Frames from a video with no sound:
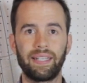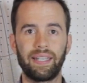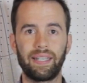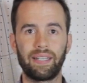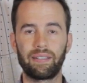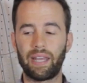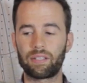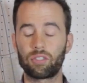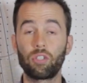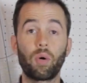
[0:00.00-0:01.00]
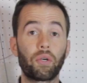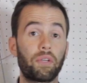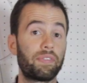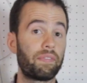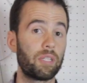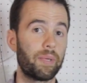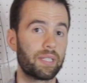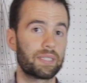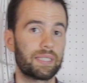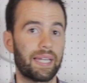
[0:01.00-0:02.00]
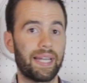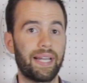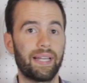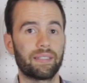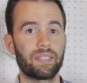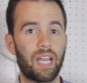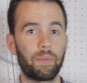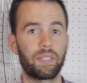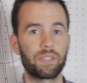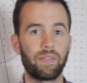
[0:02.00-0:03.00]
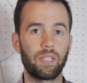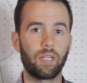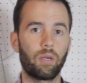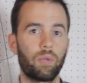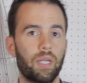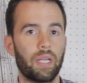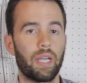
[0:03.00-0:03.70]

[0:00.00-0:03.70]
and that's 250 bucks at the time of this video.